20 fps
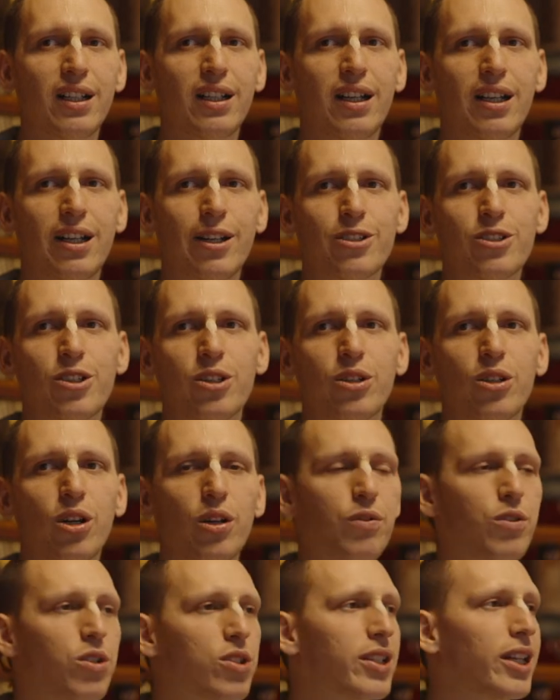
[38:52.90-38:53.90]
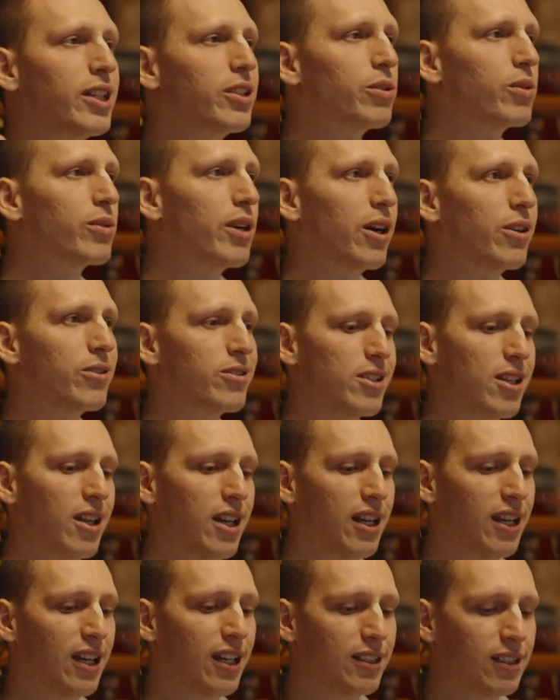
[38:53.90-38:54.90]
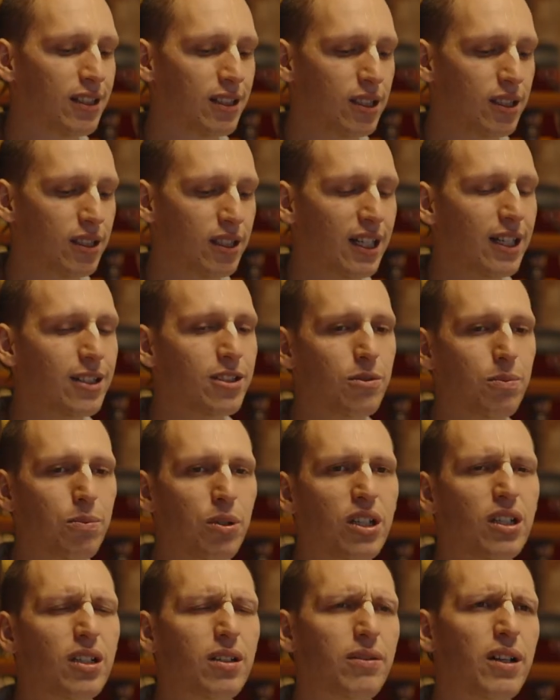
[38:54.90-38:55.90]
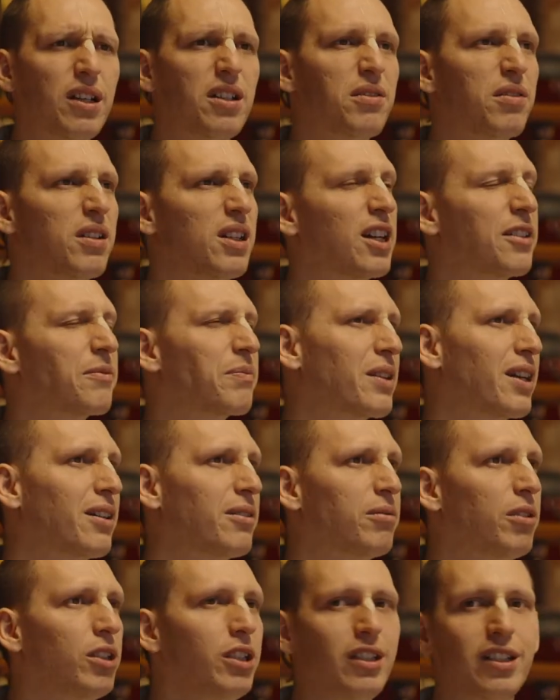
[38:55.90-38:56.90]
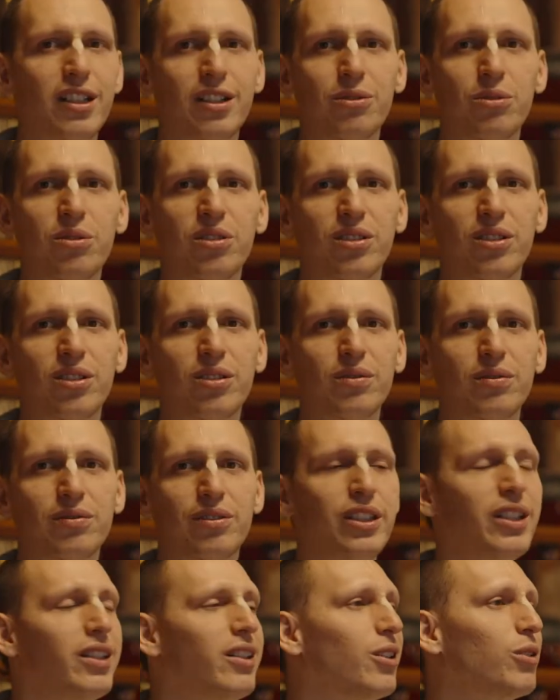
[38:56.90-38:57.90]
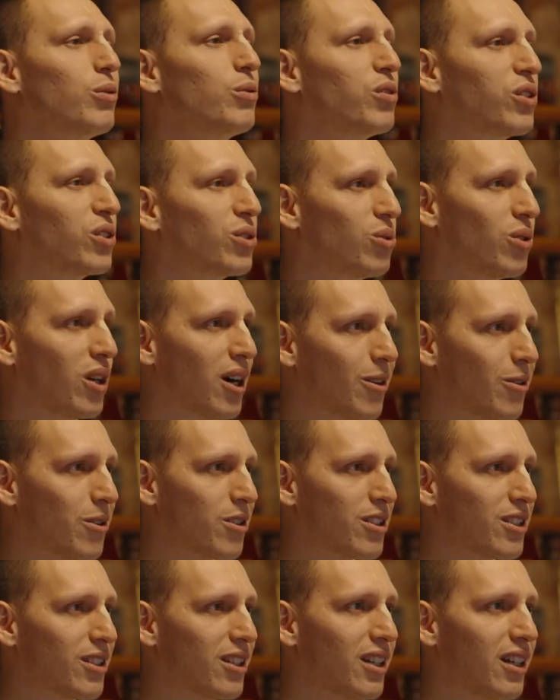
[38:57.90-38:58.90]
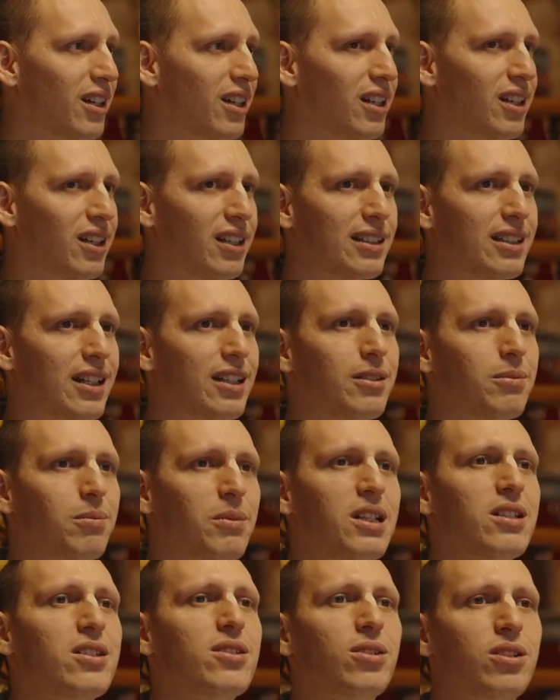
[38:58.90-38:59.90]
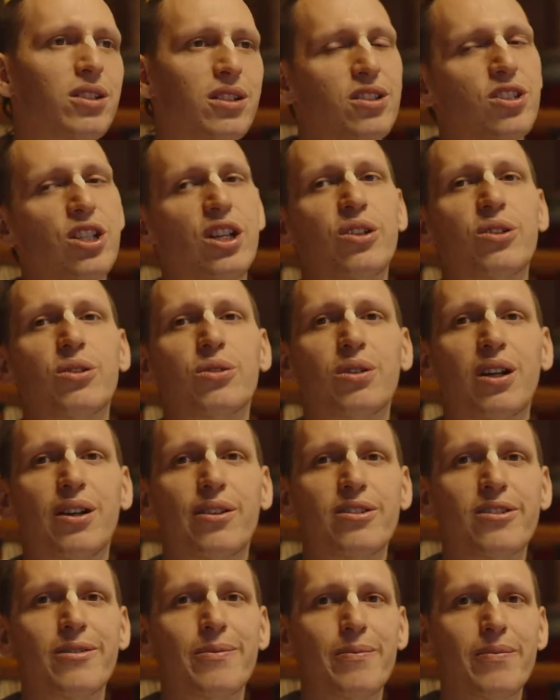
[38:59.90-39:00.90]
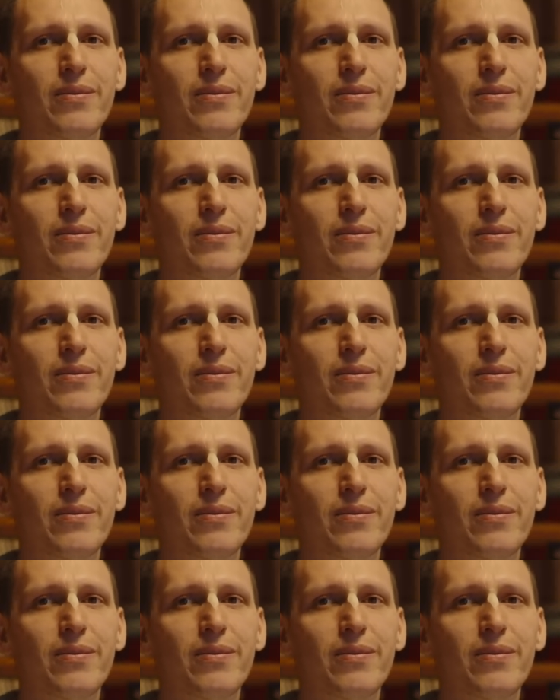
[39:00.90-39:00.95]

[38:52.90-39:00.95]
And also, you know, if you chant your rounds, and then in the end you put it away, you feel like, what did I do, you know? What did I do for 2 hours? Then it means you didn't chant good rounds.